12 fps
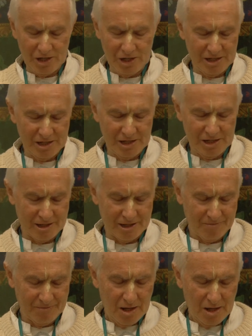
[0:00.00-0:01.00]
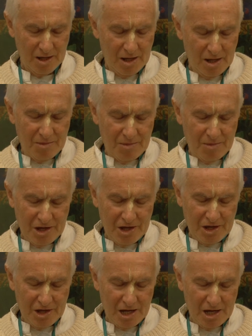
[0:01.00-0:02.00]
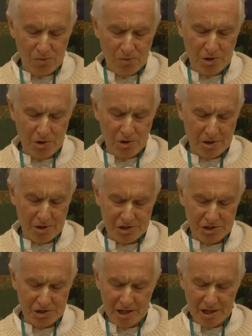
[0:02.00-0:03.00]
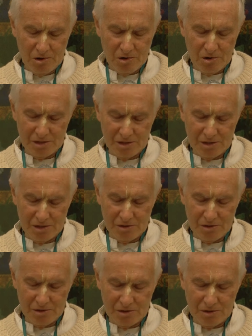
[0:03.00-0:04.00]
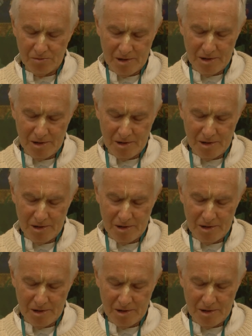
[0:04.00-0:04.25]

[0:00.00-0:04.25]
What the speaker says: But there we were, celebrating with Prabhupada, dancing